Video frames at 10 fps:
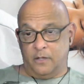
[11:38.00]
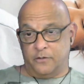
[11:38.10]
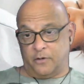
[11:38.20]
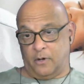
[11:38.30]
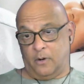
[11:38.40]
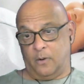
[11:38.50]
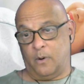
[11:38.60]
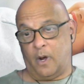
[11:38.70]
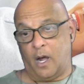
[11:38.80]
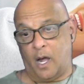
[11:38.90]

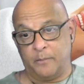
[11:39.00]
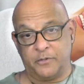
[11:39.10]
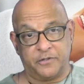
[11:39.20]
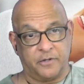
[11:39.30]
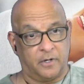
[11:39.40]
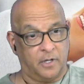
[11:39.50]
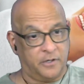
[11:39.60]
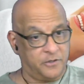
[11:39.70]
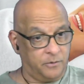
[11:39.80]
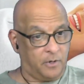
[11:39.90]
So I'm just going to
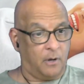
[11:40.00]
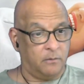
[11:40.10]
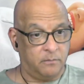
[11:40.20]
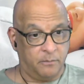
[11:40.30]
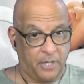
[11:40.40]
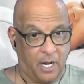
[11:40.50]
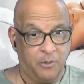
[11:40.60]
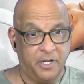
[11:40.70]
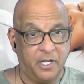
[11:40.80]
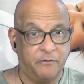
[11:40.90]
let you know. But I
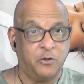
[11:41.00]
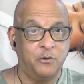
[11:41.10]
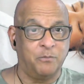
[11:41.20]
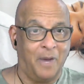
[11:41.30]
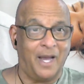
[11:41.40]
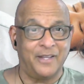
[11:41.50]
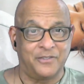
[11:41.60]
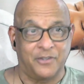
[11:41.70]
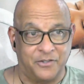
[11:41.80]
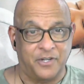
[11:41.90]
want to give you my
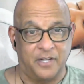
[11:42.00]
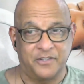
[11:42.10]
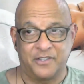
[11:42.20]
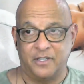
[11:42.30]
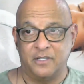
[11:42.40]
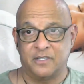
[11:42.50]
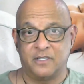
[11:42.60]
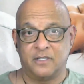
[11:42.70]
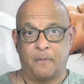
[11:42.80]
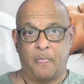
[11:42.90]

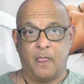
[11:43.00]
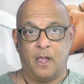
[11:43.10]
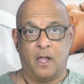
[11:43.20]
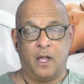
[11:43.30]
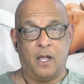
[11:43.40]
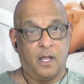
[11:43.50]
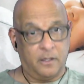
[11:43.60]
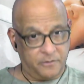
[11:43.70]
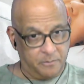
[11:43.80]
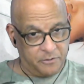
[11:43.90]
suggestions,
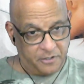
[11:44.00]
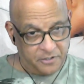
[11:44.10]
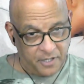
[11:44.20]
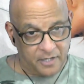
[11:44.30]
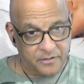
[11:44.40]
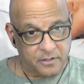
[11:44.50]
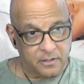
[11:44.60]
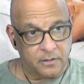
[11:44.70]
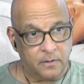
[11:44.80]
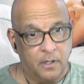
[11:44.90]
some suggestions
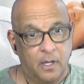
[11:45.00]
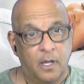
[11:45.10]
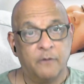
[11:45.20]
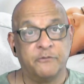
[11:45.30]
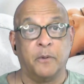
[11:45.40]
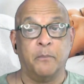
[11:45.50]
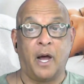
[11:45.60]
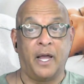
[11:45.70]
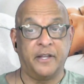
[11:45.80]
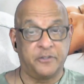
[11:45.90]
from
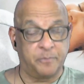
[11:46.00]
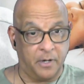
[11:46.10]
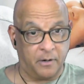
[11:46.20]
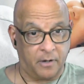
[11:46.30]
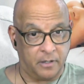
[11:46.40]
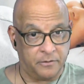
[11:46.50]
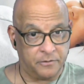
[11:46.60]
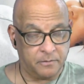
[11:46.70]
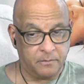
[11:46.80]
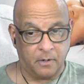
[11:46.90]
my
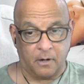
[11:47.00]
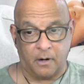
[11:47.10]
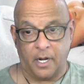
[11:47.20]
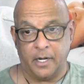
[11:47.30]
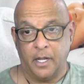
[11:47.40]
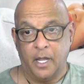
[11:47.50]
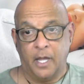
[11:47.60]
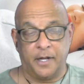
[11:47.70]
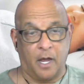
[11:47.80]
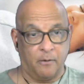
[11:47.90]
experience. All right.
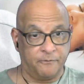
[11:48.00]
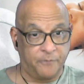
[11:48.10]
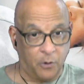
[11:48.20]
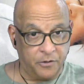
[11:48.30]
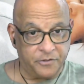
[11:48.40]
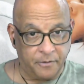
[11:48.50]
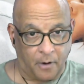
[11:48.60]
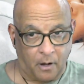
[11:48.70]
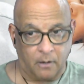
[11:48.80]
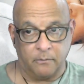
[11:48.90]
Now, first and
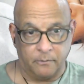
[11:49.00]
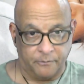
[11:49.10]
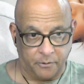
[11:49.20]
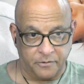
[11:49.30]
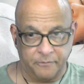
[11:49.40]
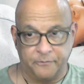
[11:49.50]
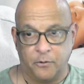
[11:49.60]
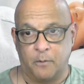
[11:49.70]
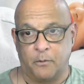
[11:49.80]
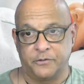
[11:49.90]

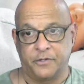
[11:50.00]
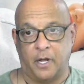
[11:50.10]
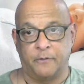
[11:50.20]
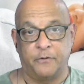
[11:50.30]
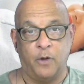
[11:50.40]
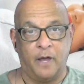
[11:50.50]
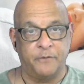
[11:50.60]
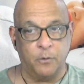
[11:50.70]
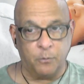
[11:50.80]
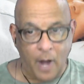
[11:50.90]
foremost, now, if you
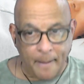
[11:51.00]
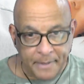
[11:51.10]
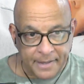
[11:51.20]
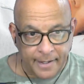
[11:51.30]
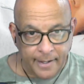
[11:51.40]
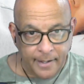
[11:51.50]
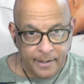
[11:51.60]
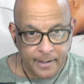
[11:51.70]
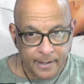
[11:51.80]
have neuropathy,